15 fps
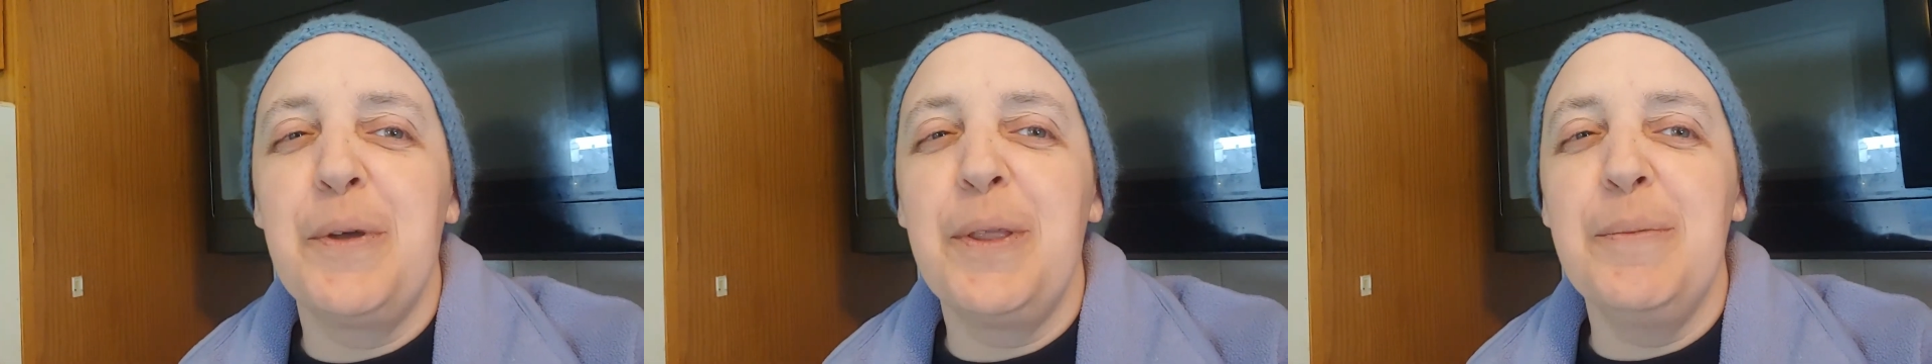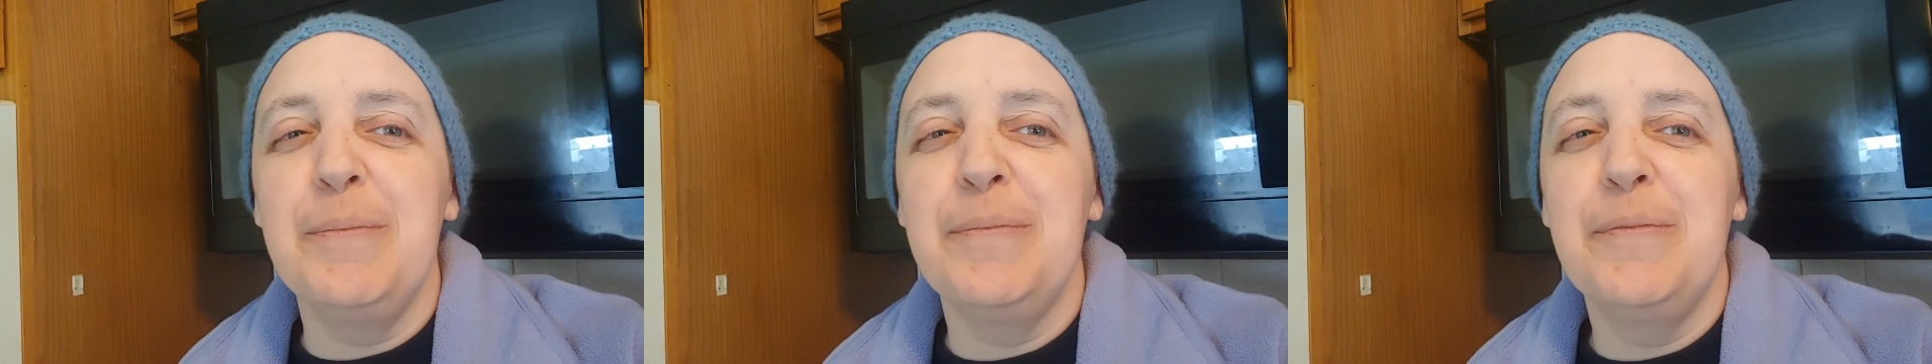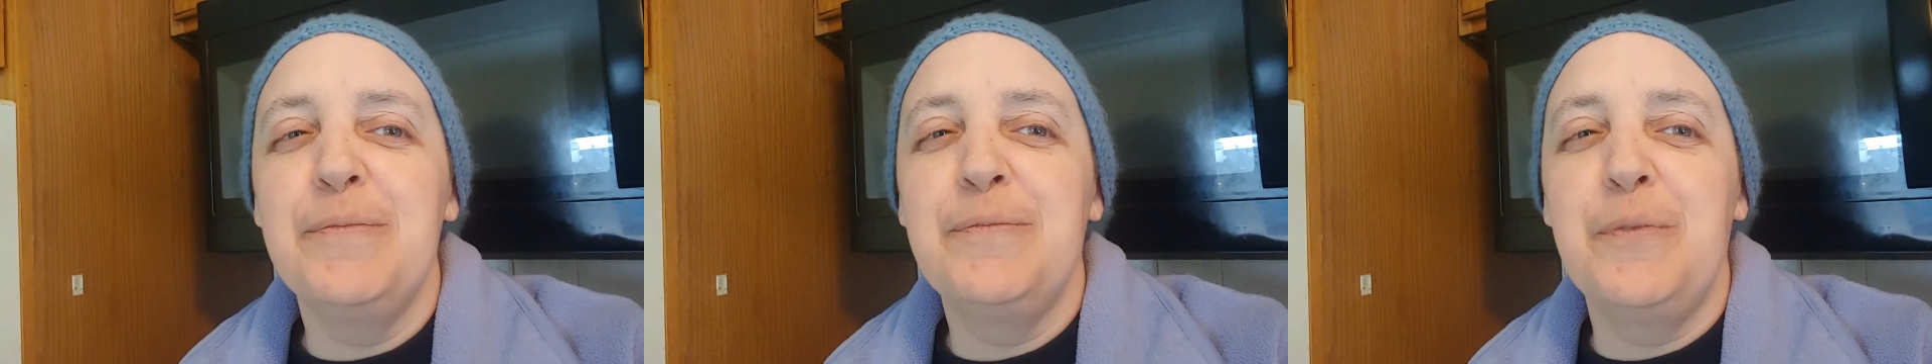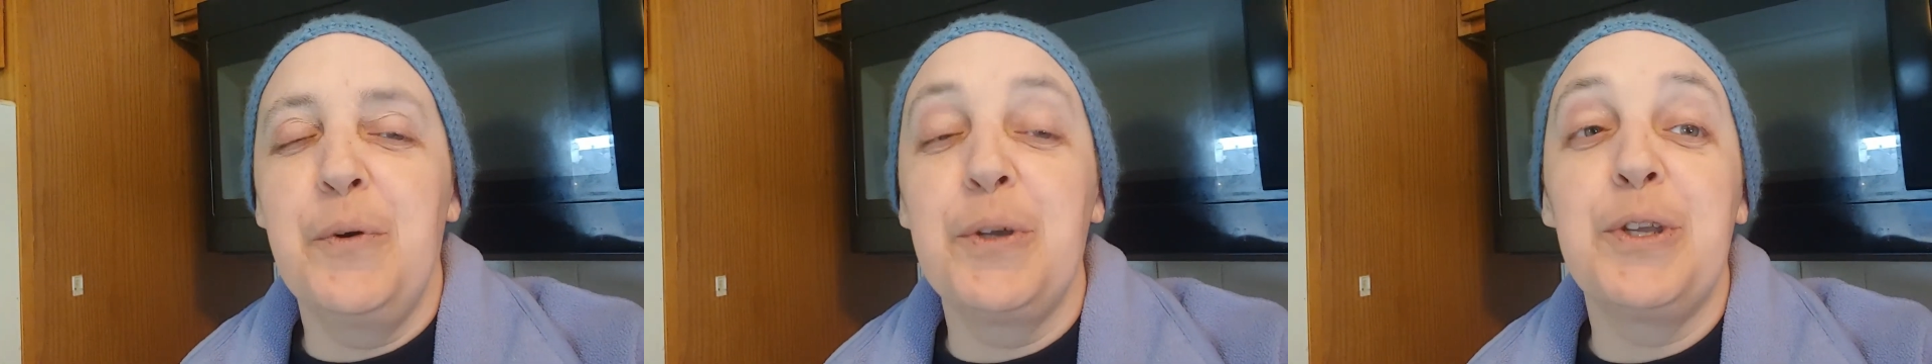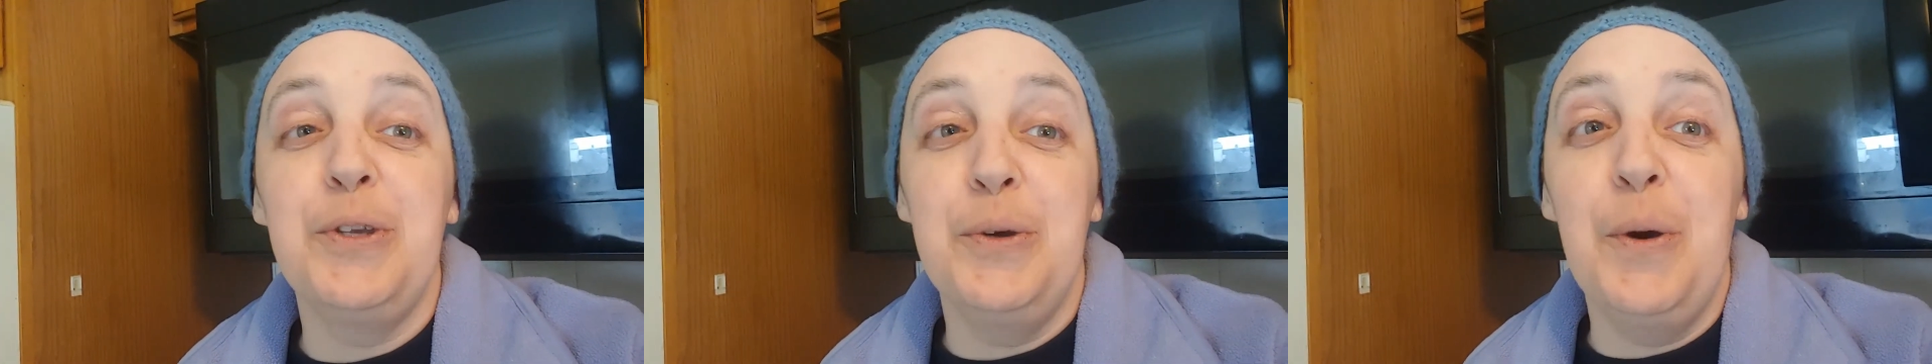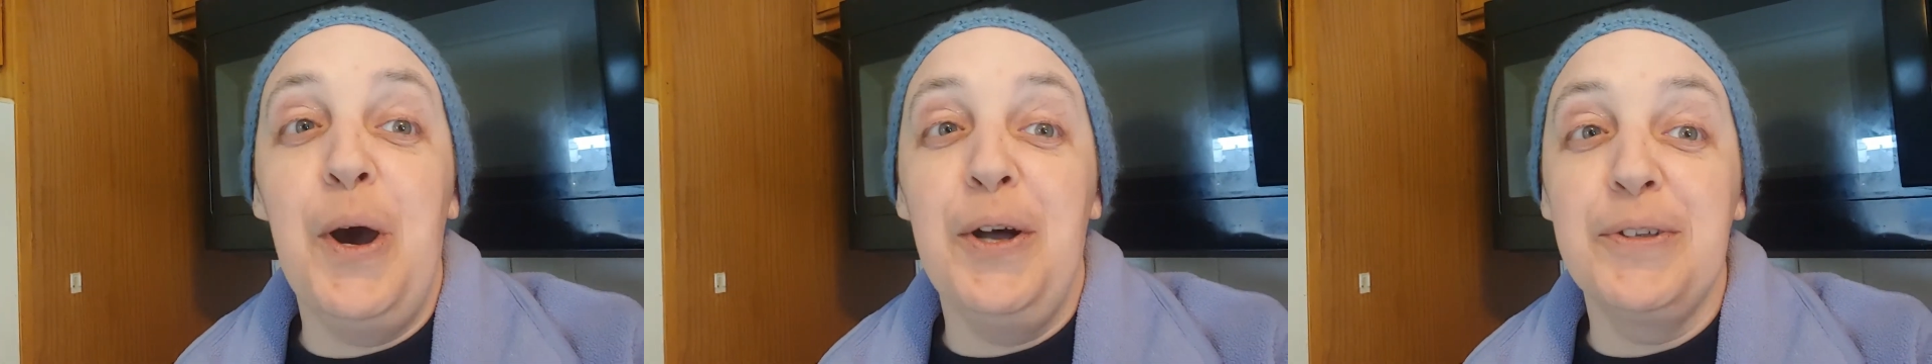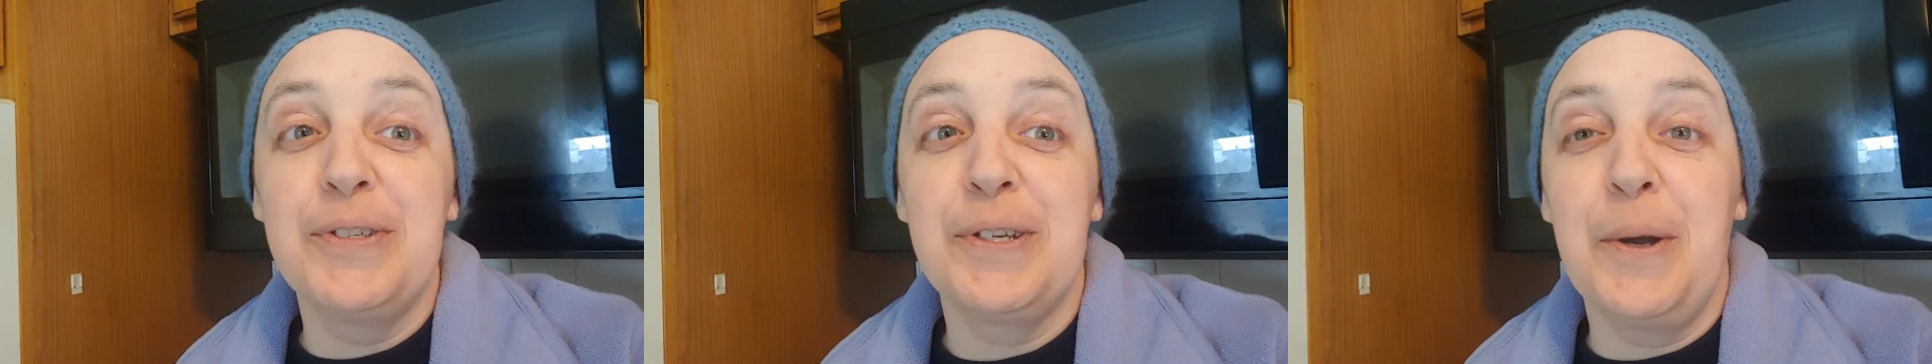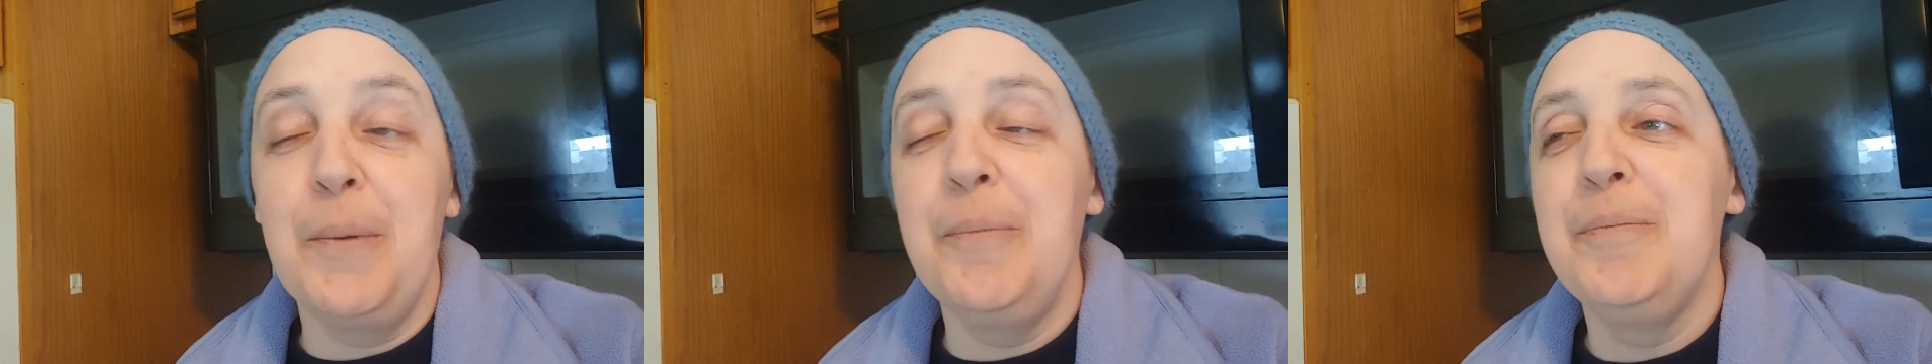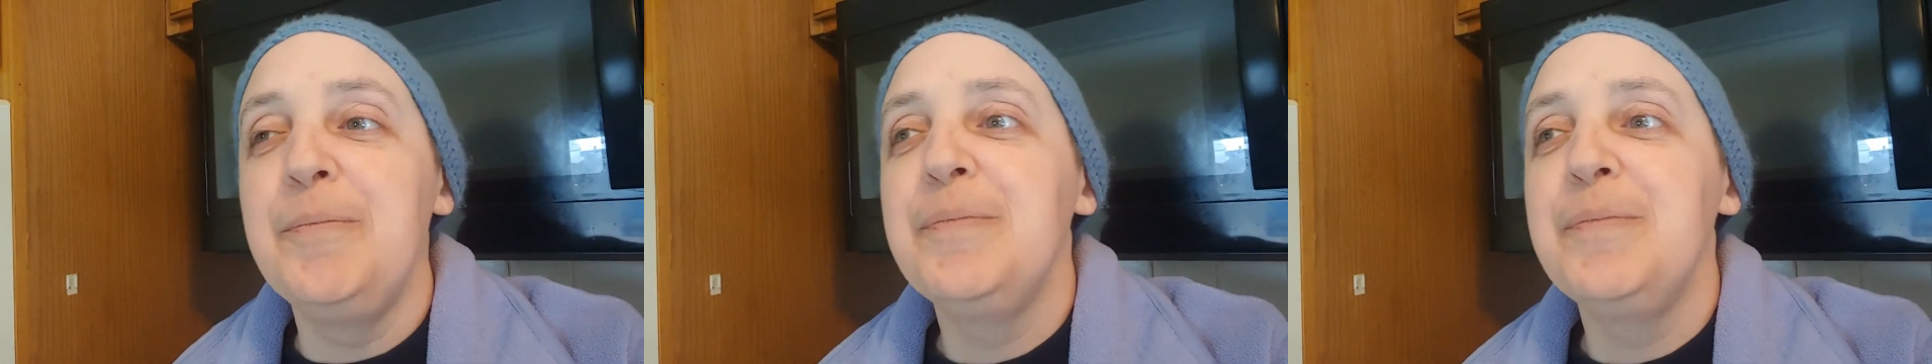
them for you also.